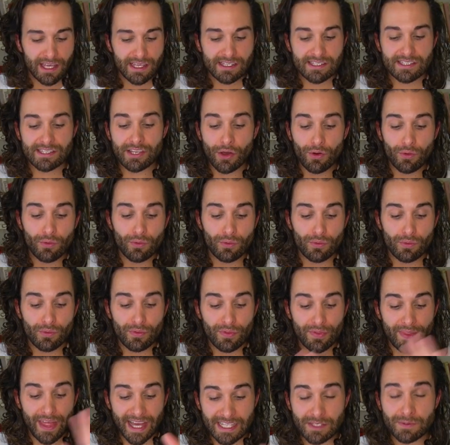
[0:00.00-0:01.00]
So
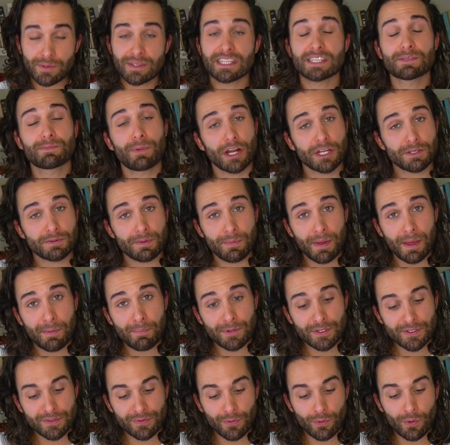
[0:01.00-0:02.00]
that's what this parchment
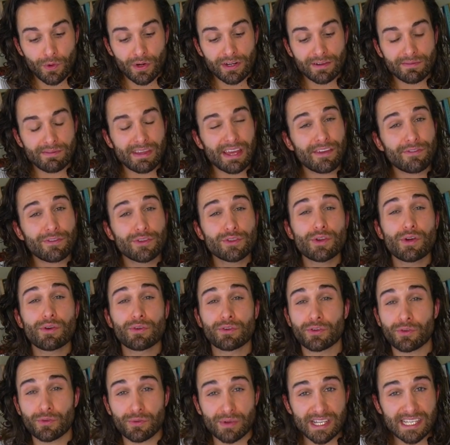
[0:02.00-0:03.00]
paper is for. If you
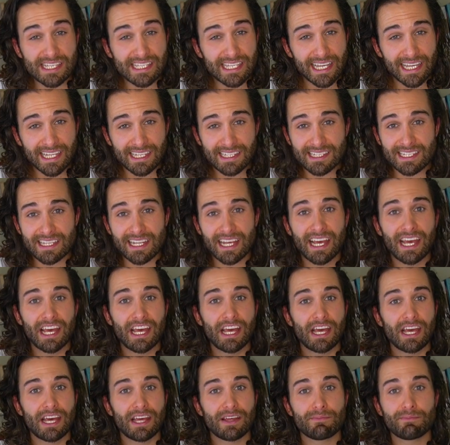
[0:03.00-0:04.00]
don't grease it,
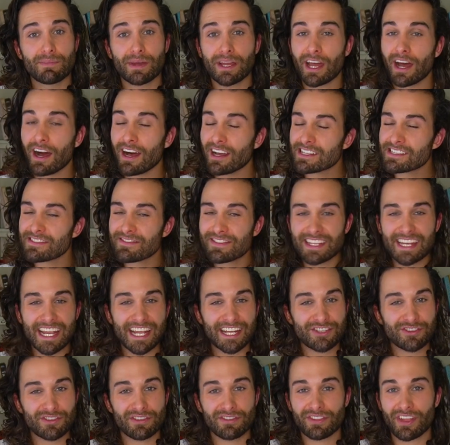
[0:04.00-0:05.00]
because of the
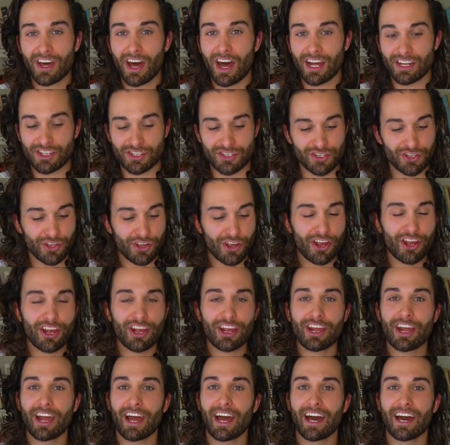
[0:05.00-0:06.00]
nature of the hot
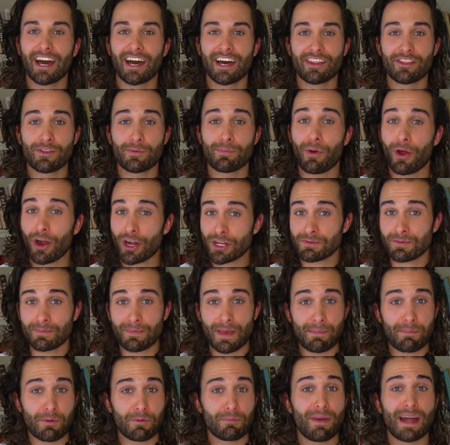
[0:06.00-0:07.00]
sugar, uh, the parchment
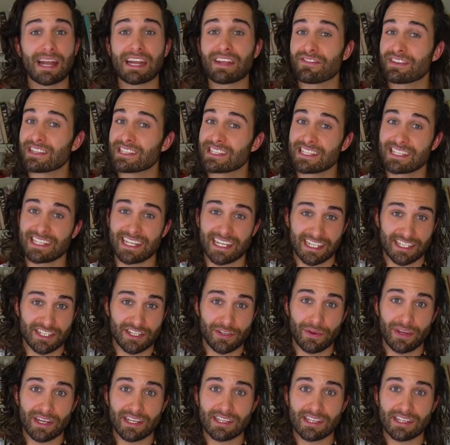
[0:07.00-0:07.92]
paper might even stick to